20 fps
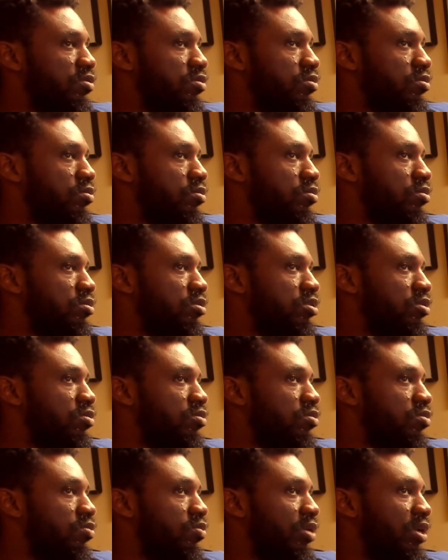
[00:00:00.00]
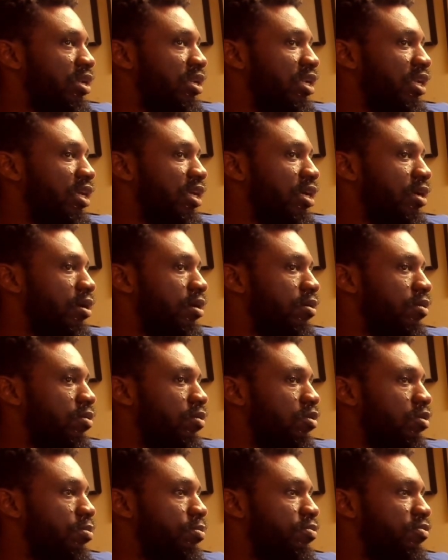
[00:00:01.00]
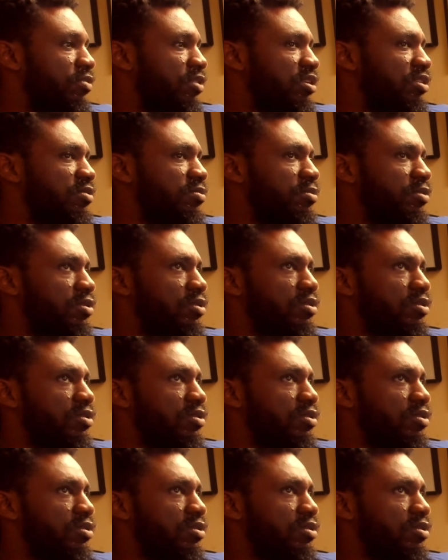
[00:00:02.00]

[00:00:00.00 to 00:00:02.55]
it's going to only go one layer up, right?